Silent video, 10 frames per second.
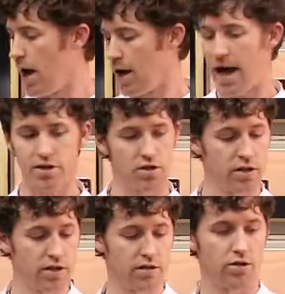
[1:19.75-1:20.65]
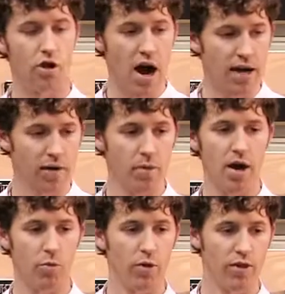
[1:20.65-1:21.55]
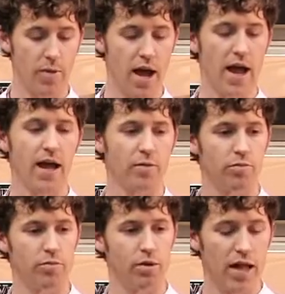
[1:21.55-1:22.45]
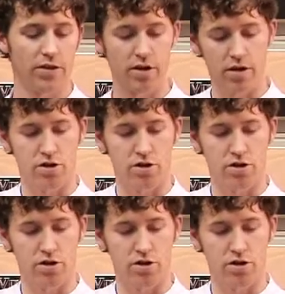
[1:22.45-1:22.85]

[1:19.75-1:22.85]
I actually grind them up with my hand blender to